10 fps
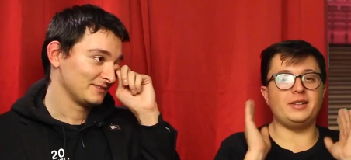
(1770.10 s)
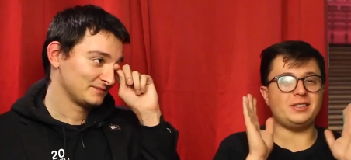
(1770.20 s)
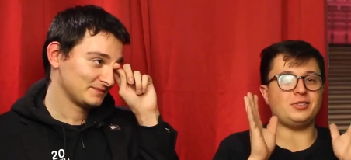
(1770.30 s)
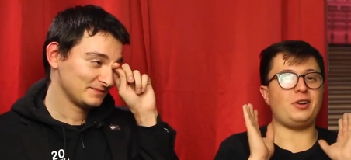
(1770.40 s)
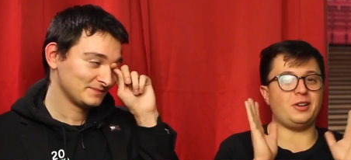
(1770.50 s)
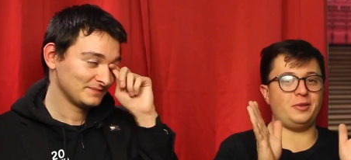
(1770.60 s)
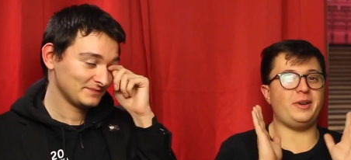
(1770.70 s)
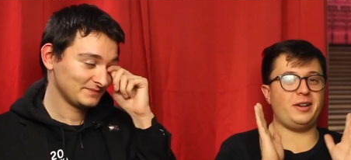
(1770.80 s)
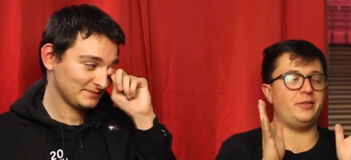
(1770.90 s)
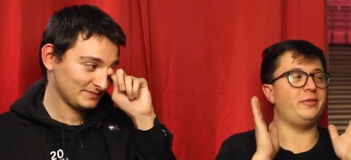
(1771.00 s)
Speaker 1: Well, let's talk
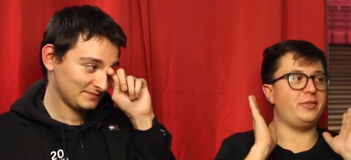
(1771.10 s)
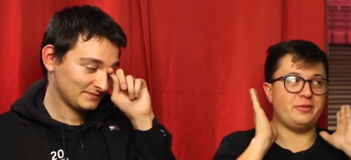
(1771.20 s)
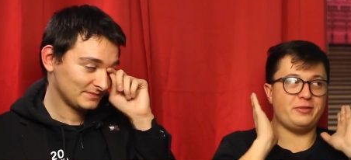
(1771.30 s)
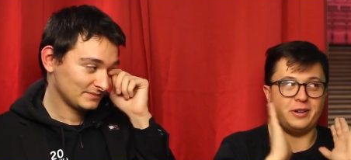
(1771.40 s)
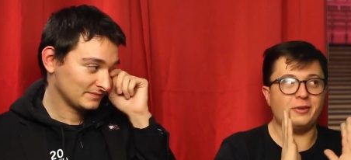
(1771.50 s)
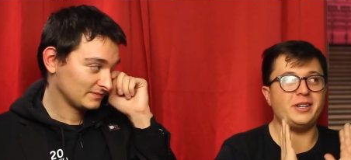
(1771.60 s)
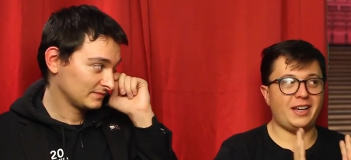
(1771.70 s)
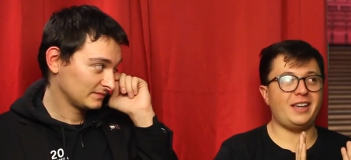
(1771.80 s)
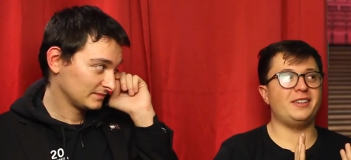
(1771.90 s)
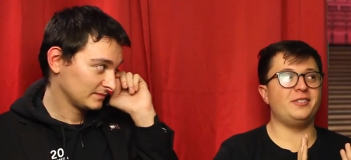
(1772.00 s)
about the very
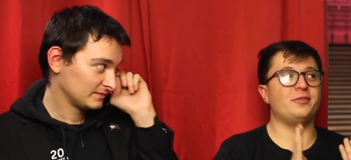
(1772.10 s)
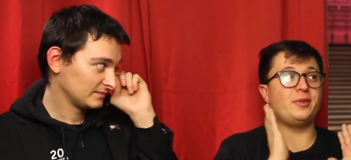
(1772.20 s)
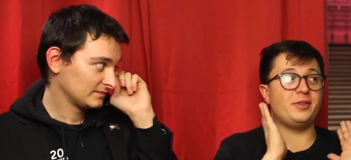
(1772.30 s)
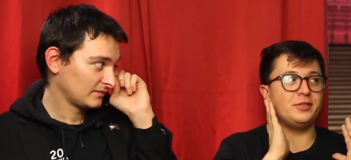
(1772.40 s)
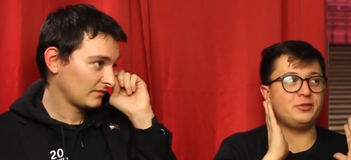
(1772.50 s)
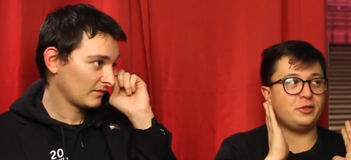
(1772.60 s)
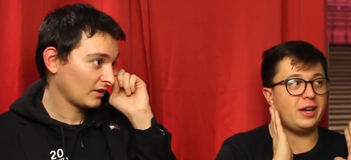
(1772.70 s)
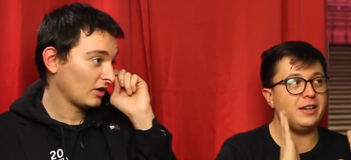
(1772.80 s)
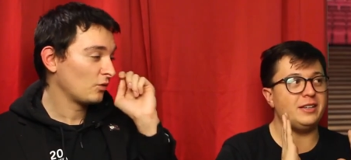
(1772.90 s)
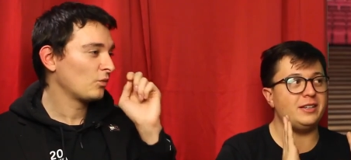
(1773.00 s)
end when the
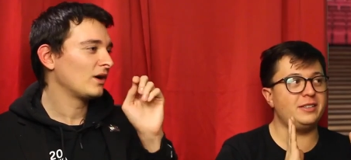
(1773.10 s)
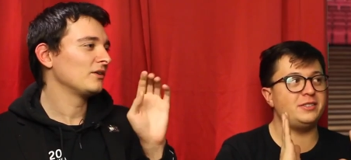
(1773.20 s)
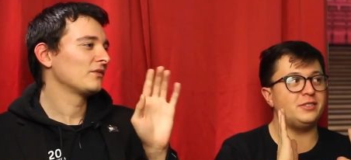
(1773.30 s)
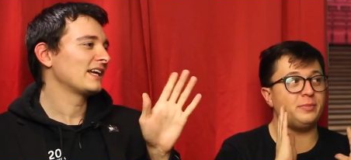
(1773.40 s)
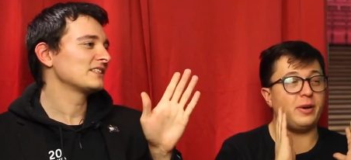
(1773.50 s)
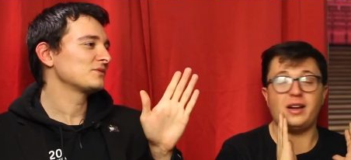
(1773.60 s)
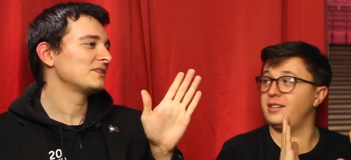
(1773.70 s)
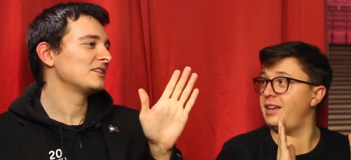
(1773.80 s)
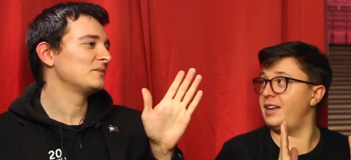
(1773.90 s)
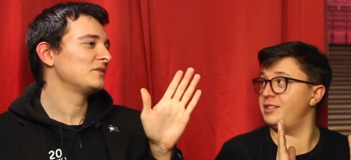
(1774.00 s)
Chinese. Well, that's
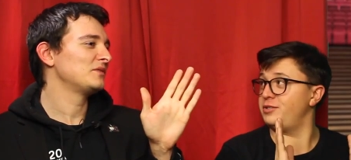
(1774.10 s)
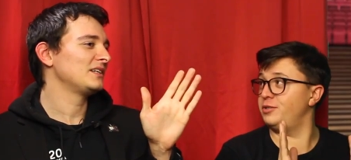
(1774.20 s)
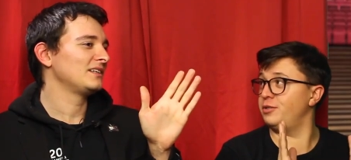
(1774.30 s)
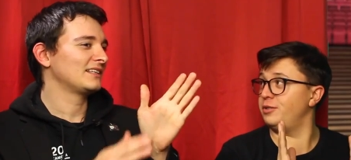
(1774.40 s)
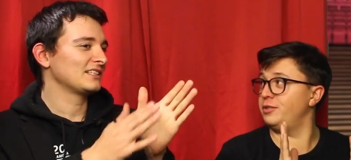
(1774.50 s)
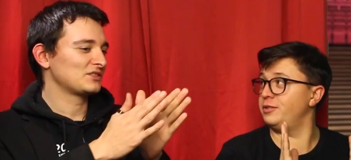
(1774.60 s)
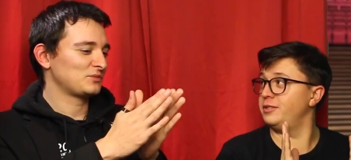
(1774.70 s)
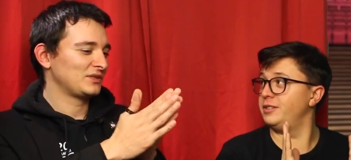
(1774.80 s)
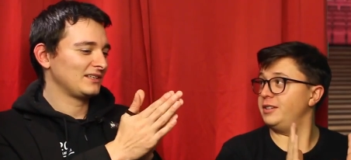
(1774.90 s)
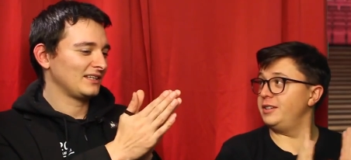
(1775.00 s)
when the movie. Girl, that's
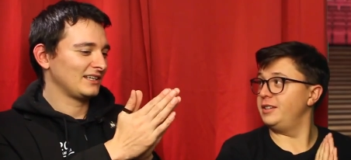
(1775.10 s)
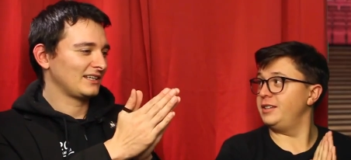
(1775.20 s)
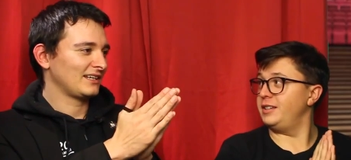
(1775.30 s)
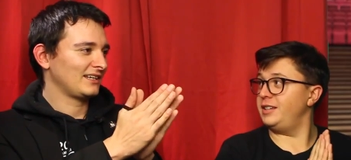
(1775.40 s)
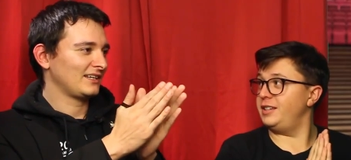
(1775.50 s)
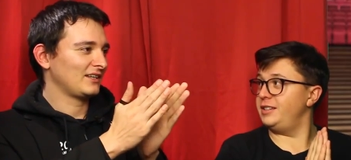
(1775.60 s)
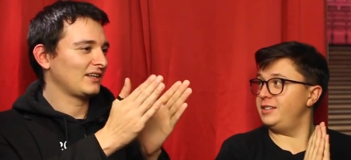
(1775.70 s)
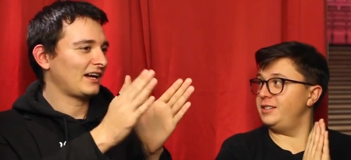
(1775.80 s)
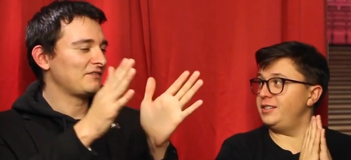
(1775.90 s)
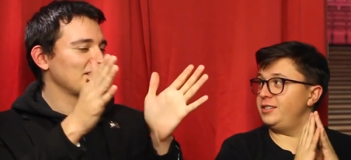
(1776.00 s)
Speaker 2: when like. It
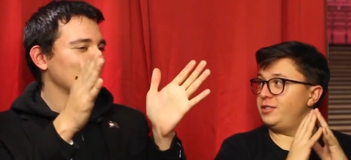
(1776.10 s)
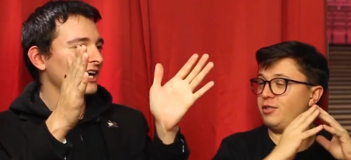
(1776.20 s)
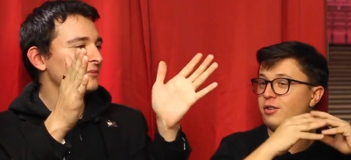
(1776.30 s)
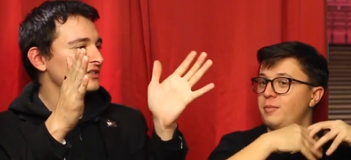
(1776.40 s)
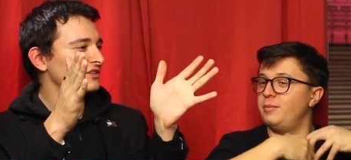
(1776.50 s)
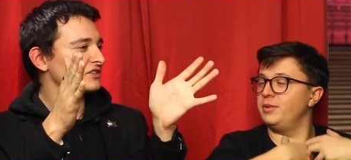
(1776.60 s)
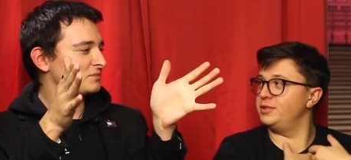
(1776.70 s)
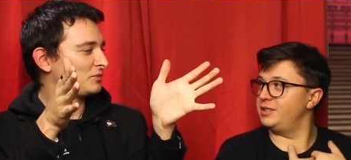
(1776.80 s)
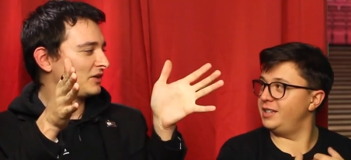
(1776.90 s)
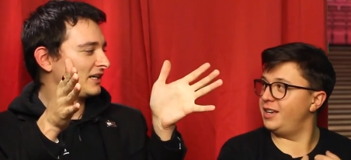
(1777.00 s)
I feel like up to this
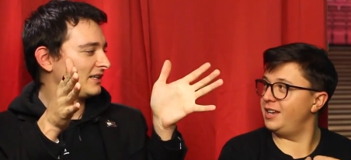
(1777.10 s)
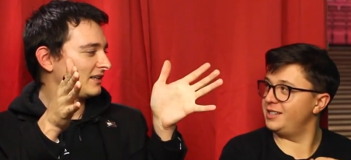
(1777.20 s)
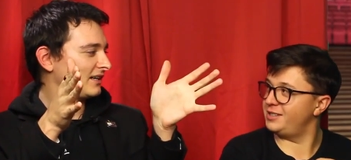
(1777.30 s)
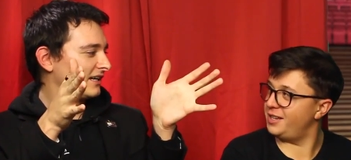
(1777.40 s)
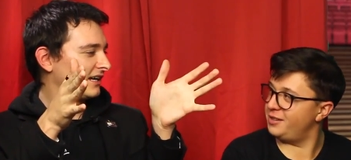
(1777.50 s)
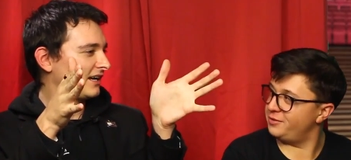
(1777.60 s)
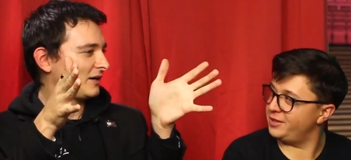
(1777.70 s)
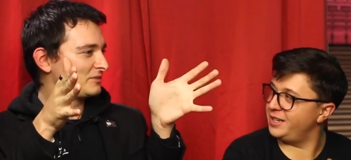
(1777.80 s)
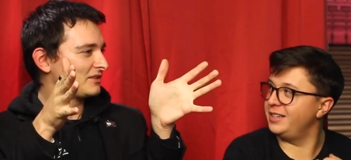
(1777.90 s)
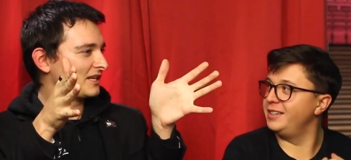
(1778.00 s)
point,
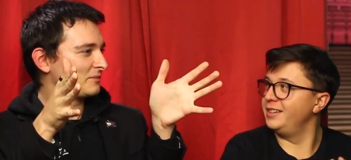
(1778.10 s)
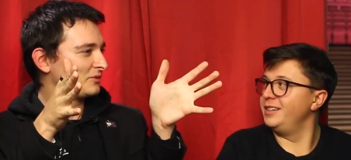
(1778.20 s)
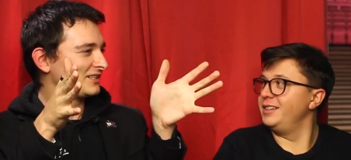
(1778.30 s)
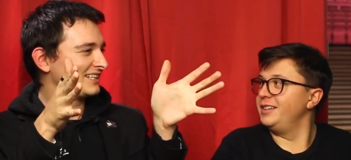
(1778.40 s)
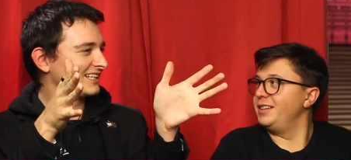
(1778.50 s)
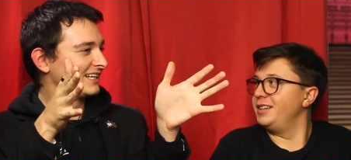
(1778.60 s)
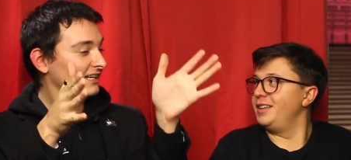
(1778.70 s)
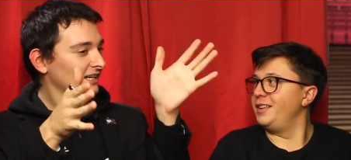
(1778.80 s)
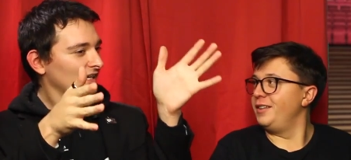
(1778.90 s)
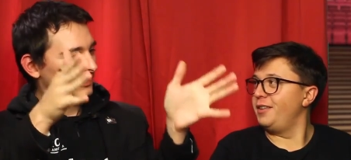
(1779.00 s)
up yeah. to that point, like
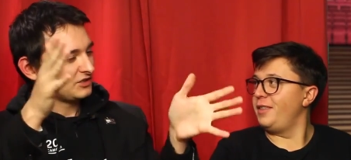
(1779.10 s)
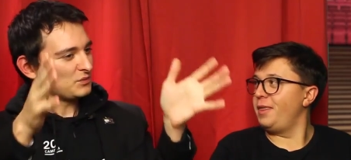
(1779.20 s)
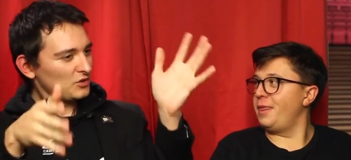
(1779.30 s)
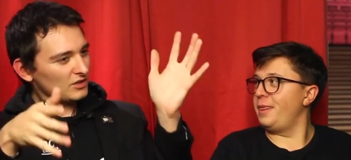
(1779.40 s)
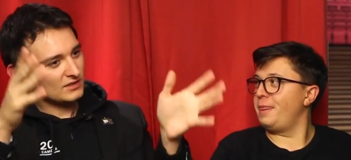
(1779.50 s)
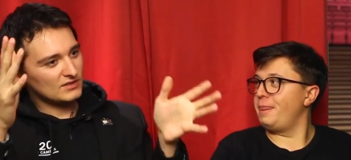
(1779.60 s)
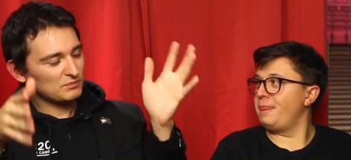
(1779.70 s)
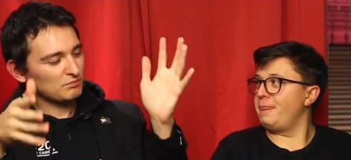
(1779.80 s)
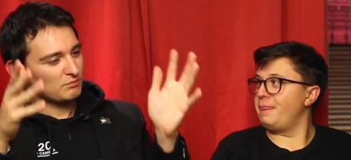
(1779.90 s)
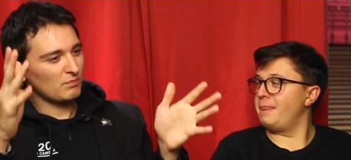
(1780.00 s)
it's more. It's